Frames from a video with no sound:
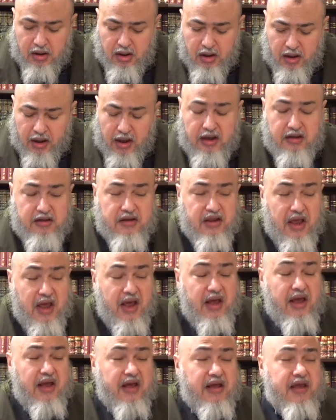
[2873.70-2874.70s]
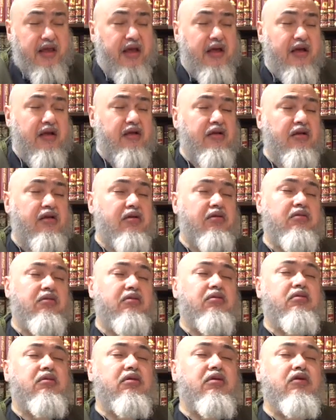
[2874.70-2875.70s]
And that, again,
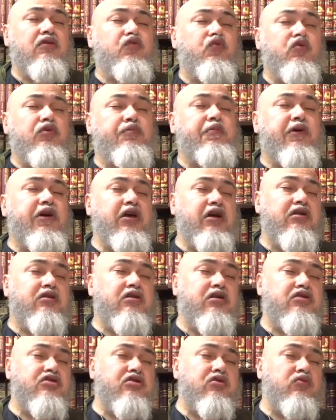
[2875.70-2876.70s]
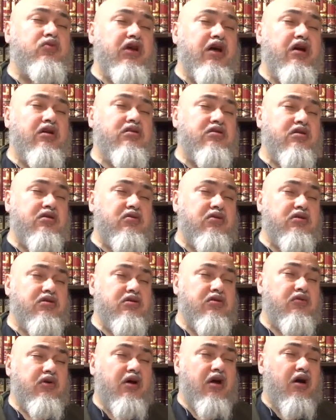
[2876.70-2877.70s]
if we're paying attention, we ask the
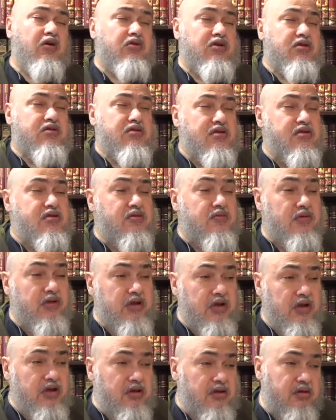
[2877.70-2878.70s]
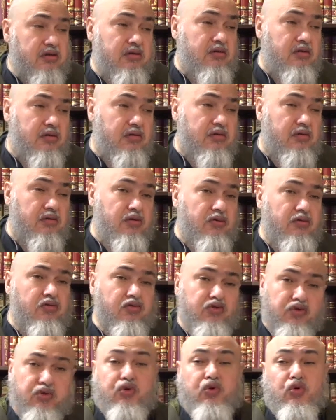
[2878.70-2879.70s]
question, well, how does this relate
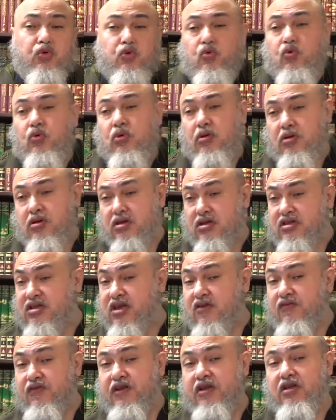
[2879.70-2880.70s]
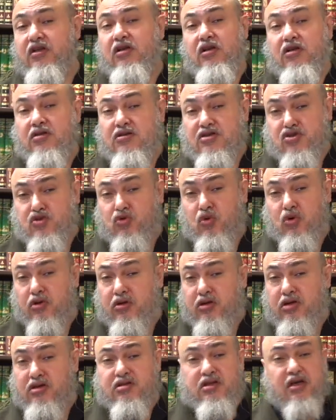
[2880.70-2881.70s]
to the 7
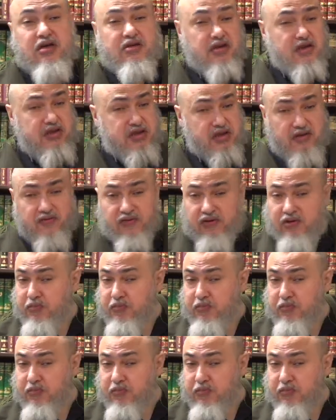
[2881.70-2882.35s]
stories and the 7